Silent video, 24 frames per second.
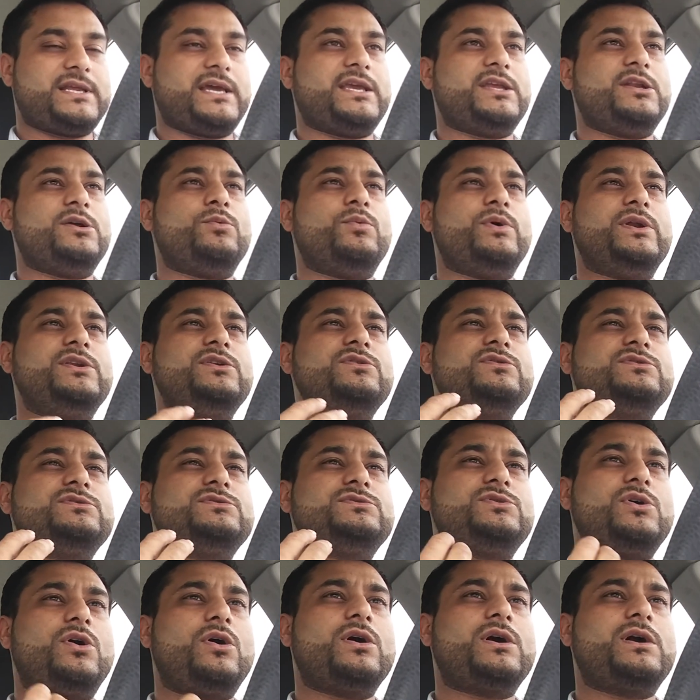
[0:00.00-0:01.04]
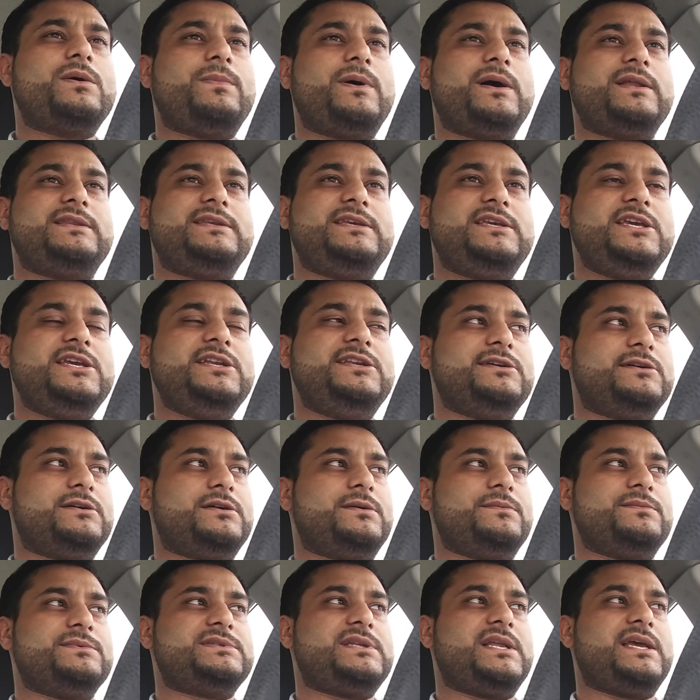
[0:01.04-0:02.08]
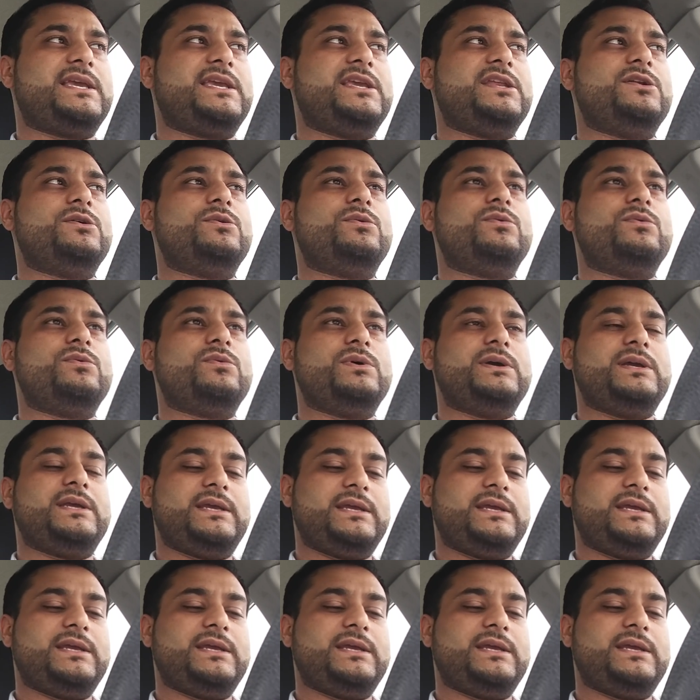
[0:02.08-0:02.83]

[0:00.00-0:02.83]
Like, you know, when you talk about key terms, like, you know,